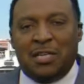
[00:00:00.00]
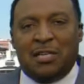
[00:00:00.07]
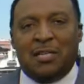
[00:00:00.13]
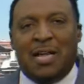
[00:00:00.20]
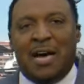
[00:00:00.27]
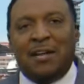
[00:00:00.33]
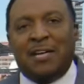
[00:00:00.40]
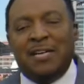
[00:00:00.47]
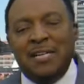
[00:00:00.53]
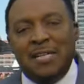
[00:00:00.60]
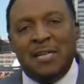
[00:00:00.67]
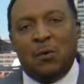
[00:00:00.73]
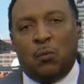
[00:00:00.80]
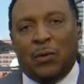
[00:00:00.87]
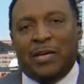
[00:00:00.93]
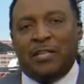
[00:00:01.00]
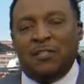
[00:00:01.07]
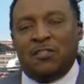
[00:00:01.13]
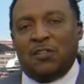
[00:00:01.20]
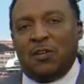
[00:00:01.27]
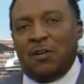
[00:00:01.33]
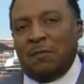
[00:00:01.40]
cloudy.
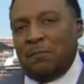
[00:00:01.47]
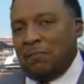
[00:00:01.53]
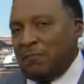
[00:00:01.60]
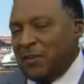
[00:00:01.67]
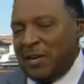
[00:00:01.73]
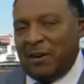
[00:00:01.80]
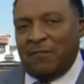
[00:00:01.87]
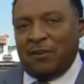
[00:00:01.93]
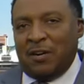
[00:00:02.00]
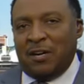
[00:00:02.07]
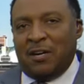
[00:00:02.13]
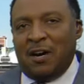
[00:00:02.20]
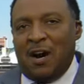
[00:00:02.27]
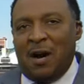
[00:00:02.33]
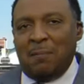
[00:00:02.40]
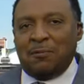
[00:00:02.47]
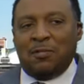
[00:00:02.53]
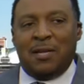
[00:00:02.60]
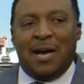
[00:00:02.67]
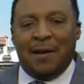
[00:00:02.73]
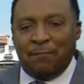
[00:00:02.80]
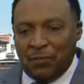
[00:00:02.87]
Winds are very, very calm
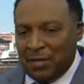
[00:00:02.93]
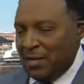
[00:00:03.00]
tonight.